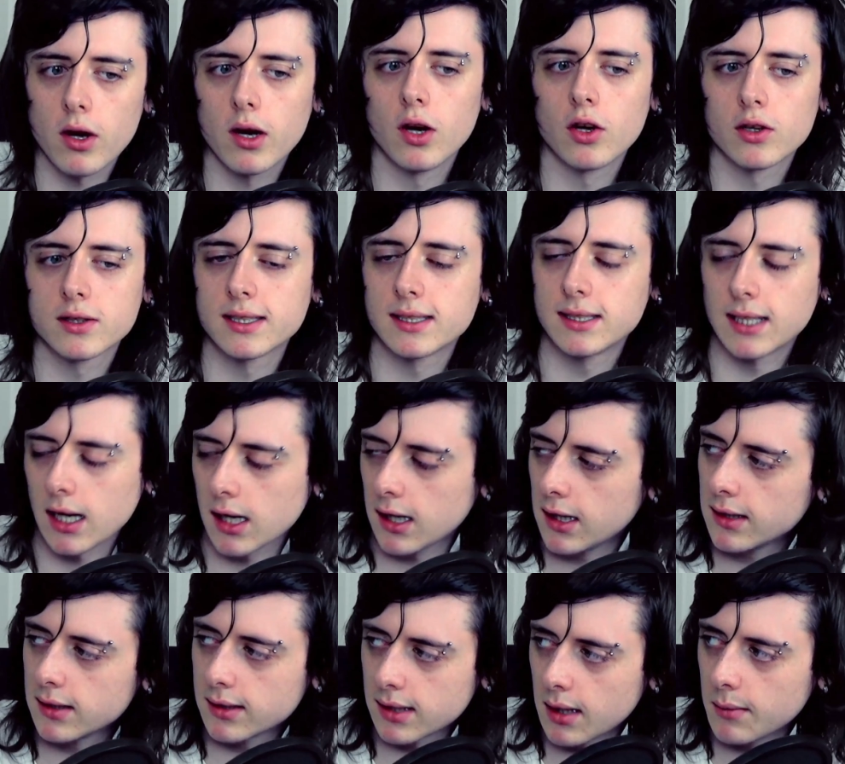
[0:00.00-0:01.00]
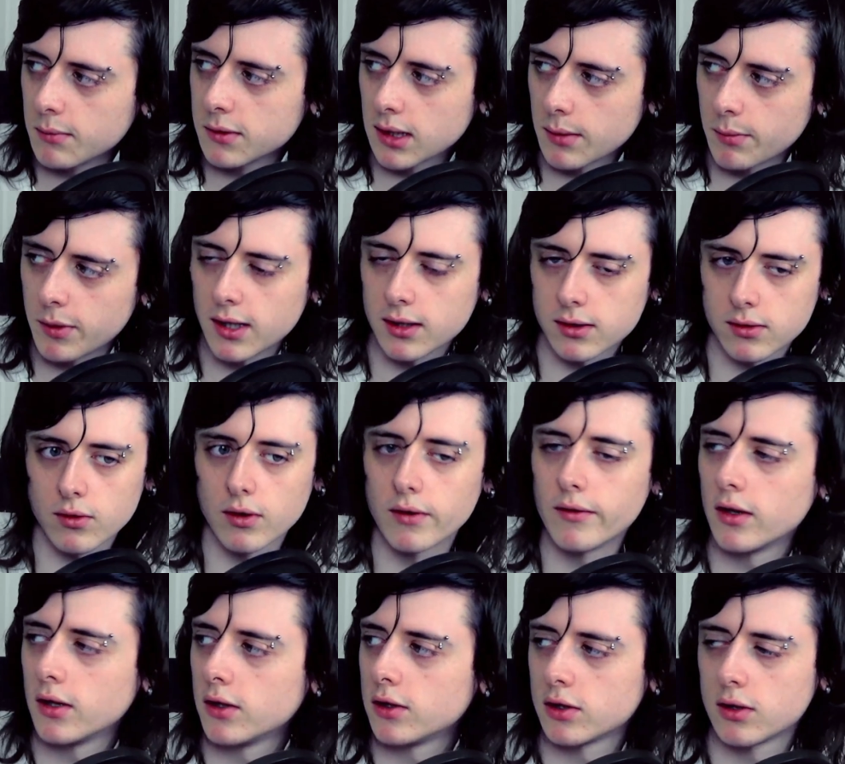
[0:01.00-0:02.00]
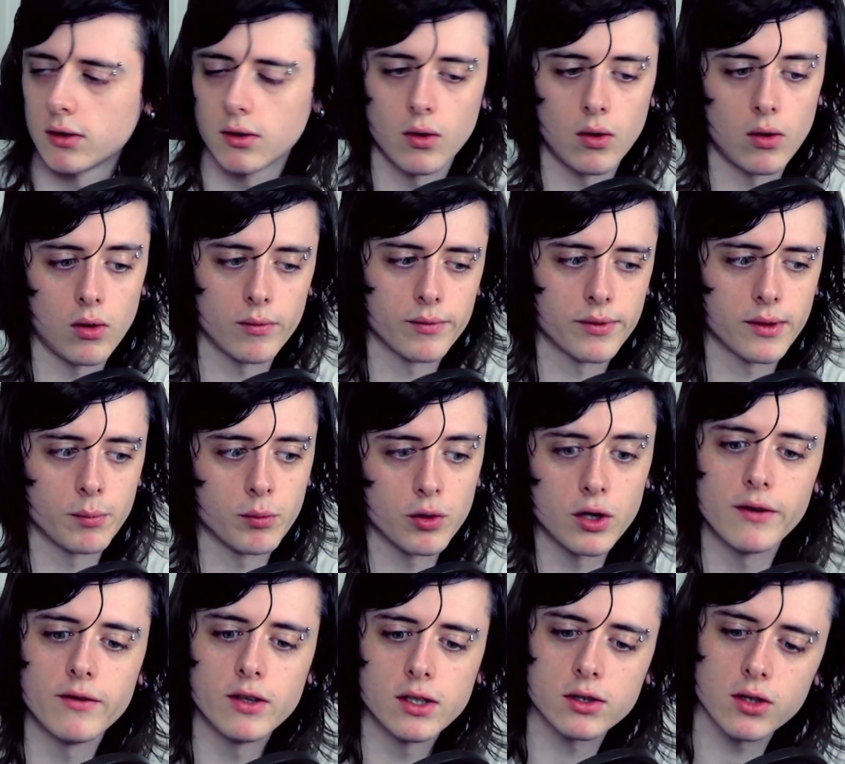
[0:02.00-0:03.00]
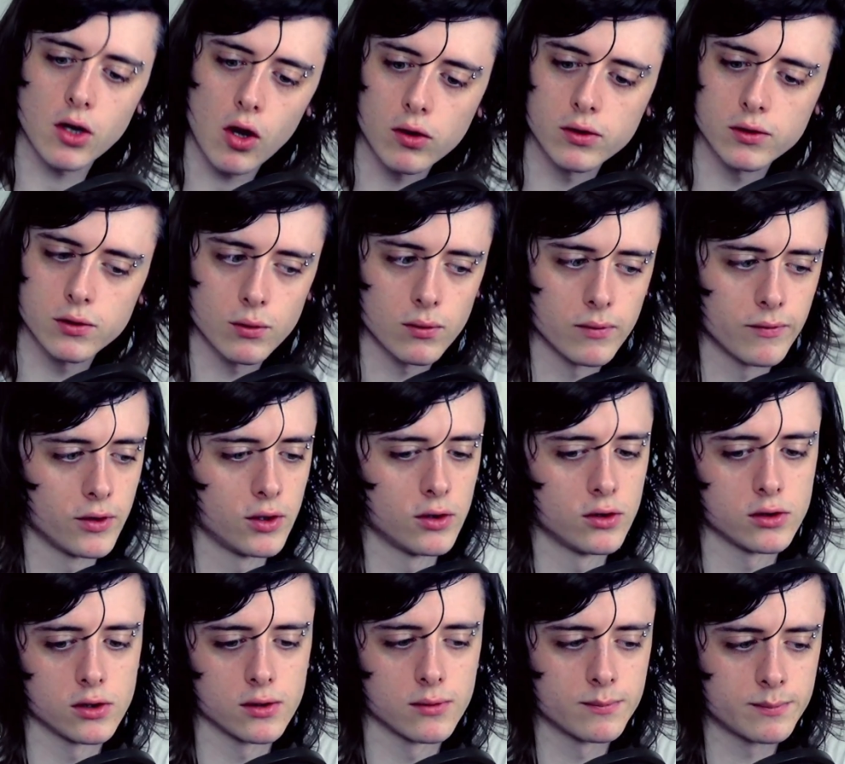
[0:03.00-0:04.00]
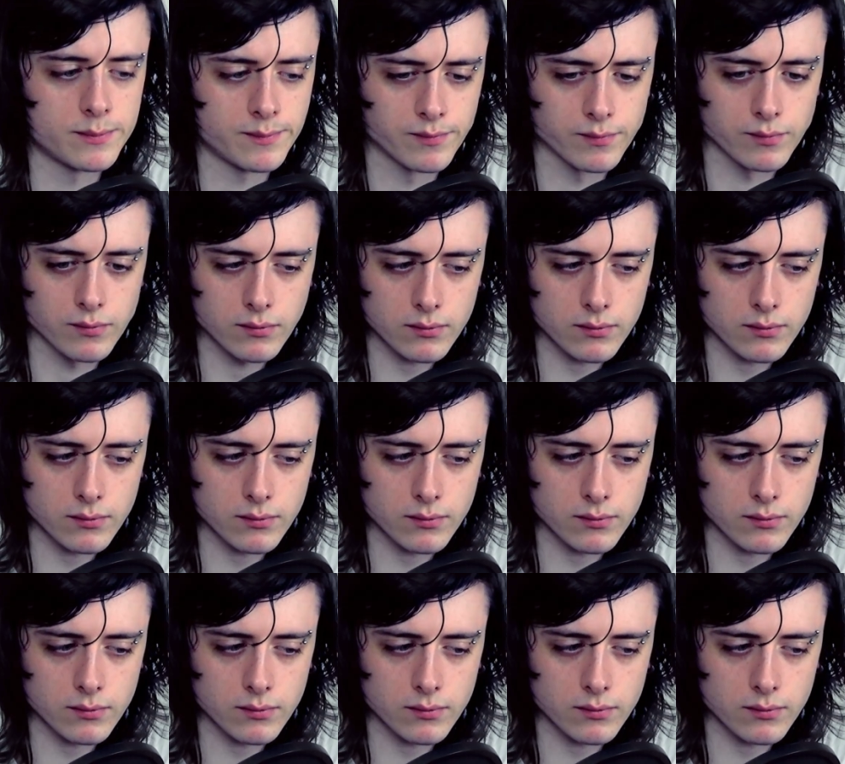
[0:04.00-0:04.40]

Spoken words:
it looks exactly the same as the PS3 version or the previous console version.